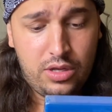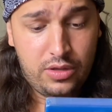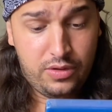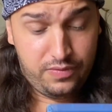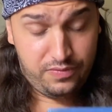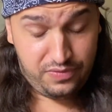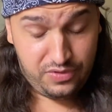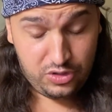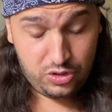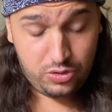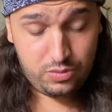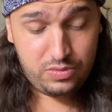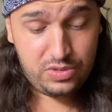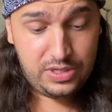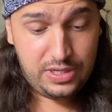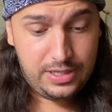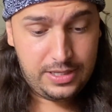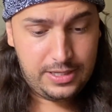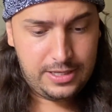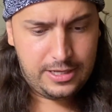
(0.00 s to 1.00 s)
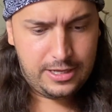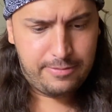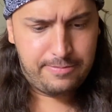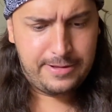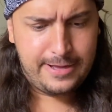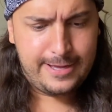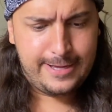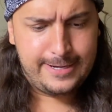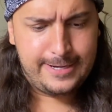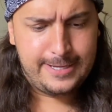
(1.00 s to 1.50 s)
film
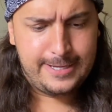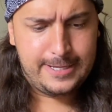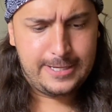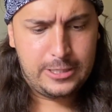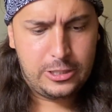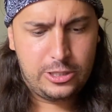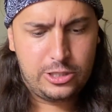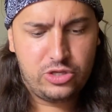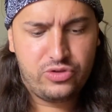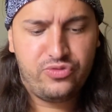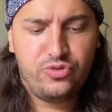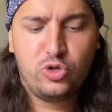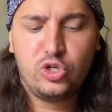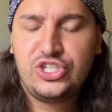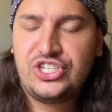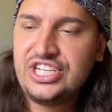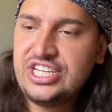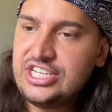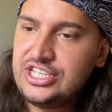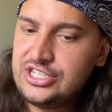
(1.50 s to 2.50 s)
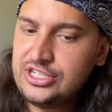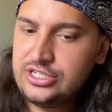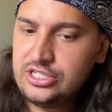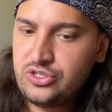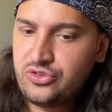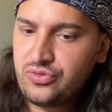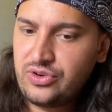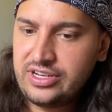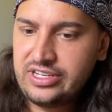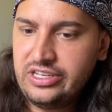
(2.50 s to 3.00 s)
about the Four Seasons,
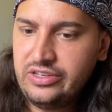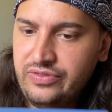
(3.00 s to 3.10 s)
Frankie